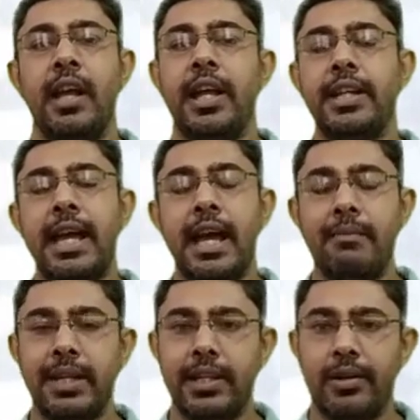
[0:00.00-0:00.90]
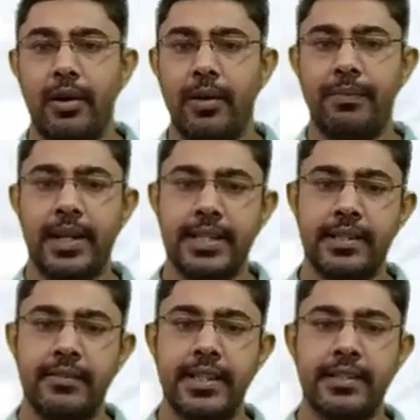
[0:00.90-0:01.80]
and diameter of
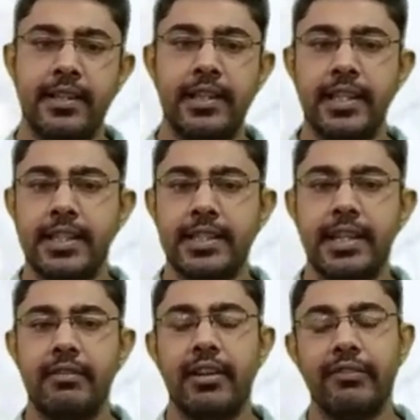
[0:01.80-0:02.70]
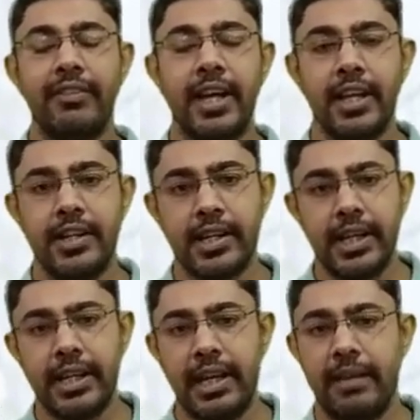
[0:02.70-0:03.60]
pressure vessel is given
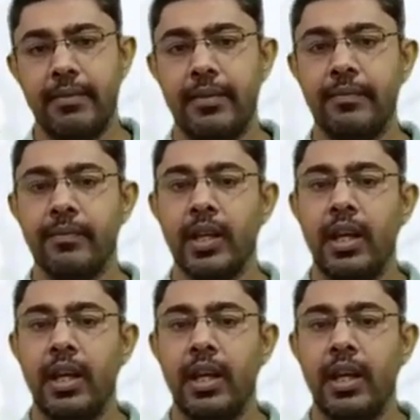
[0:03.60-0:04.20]
500 mm